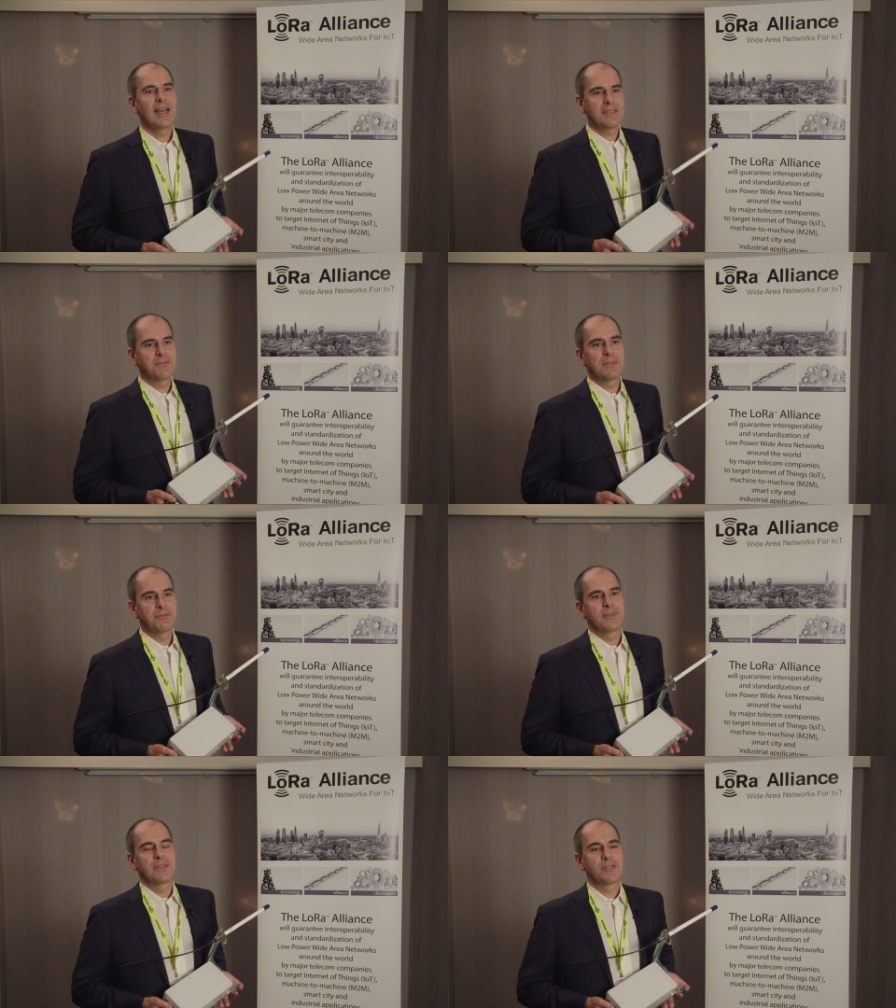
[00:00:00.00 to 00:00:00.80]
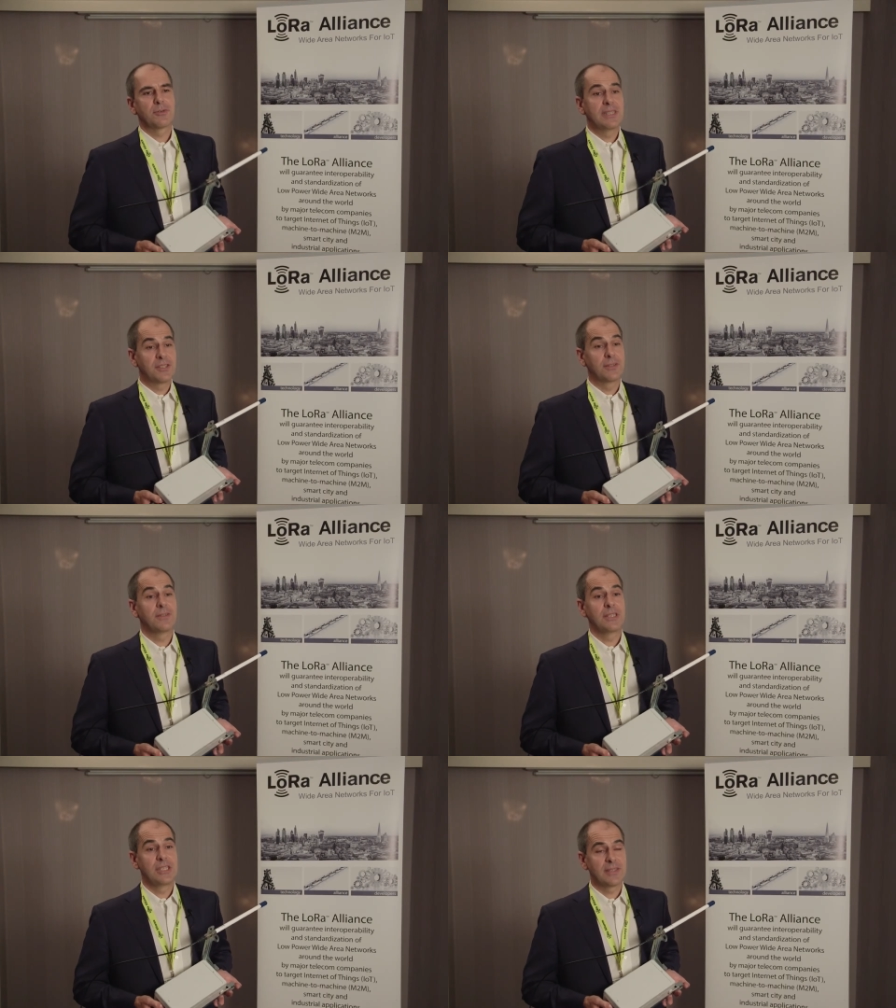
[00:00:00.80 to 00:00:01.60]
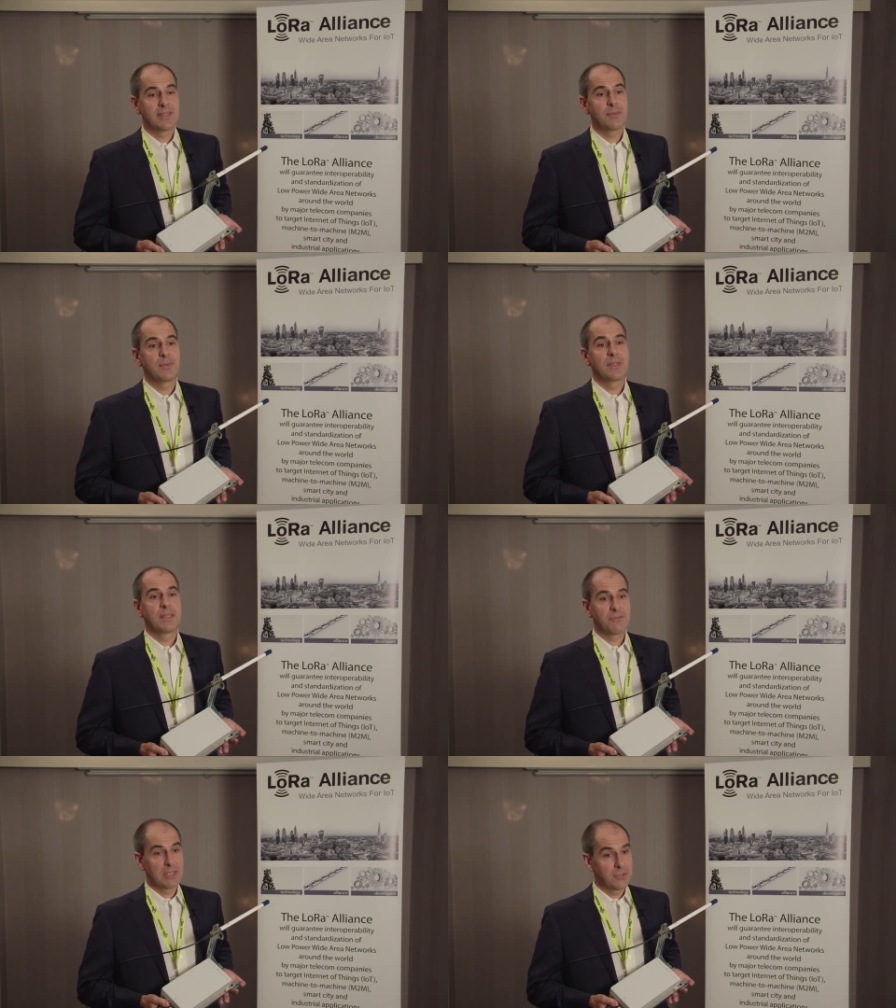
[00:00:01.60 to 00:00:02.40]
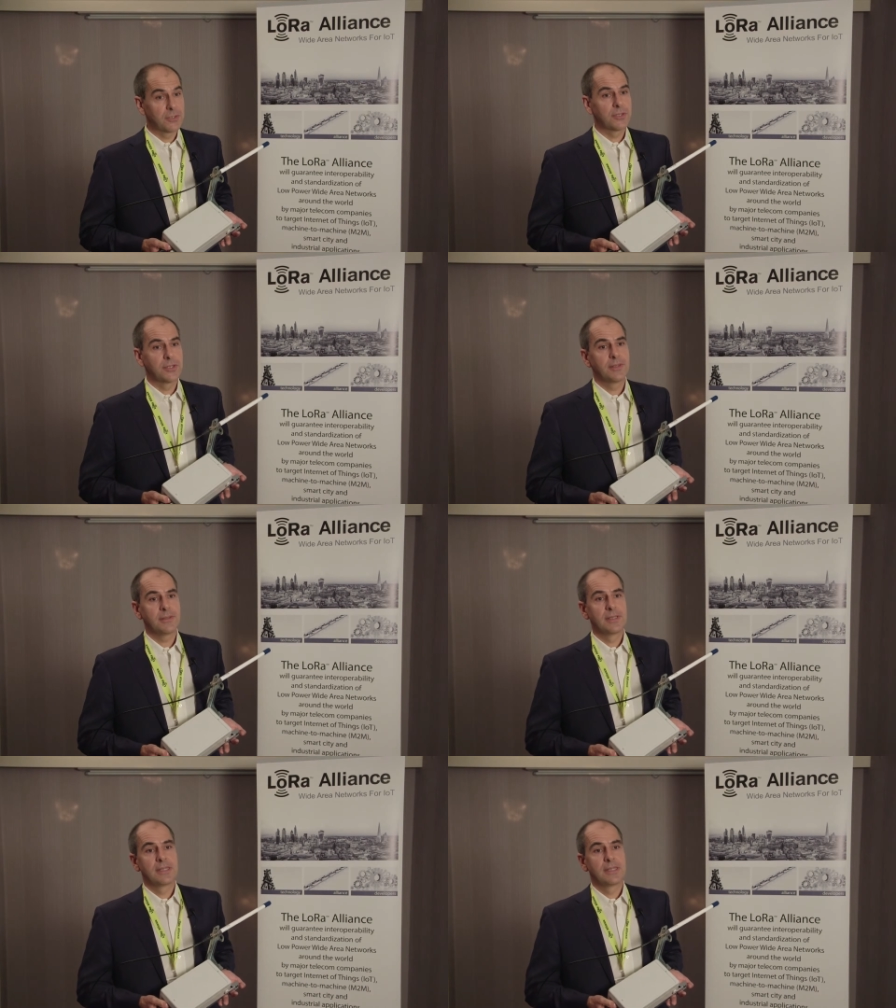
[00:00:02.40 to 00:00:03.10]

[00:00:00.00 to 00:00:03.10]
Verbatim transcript: As with uh, traditional GSM infrastructure,